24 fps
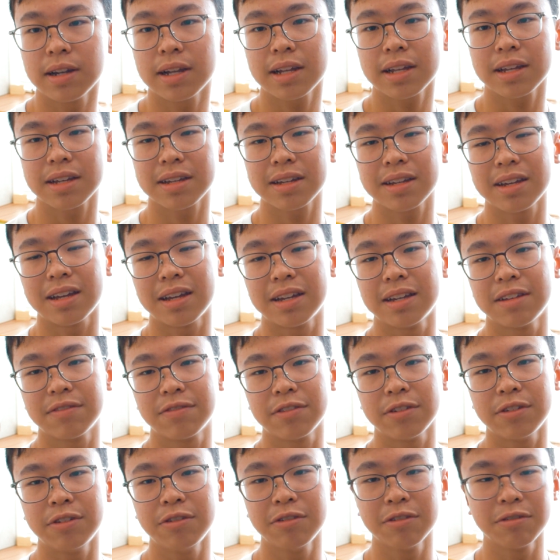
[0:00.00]
like, and
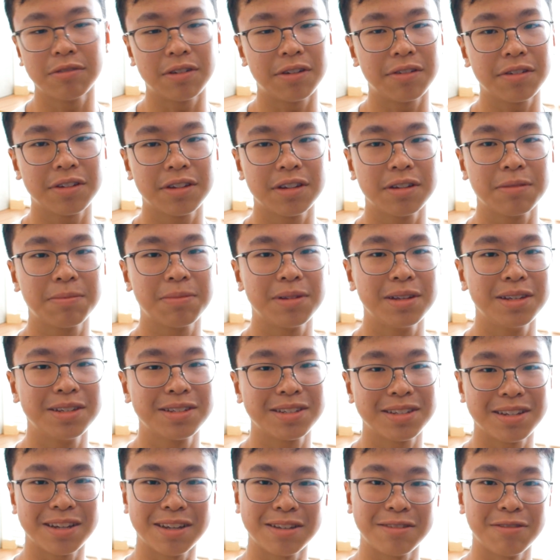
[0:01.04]
if you're new around here,
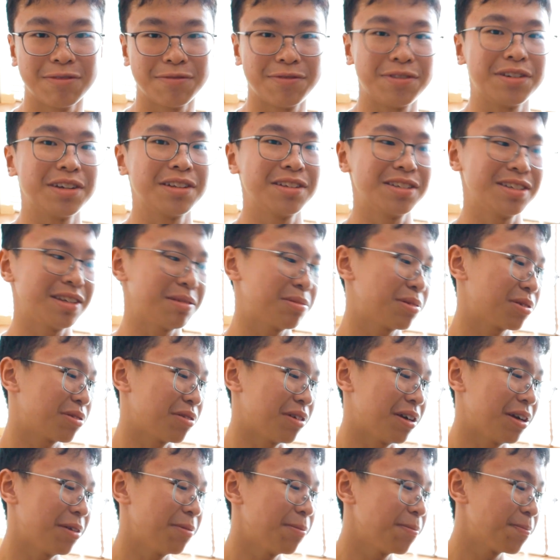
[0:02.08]
please don't forget to
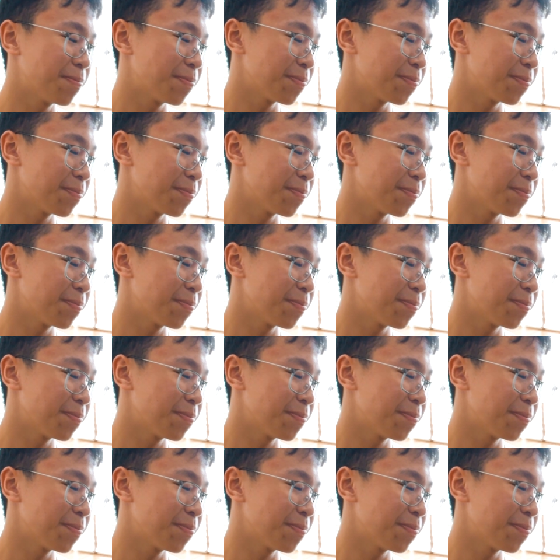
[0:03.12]
subscribe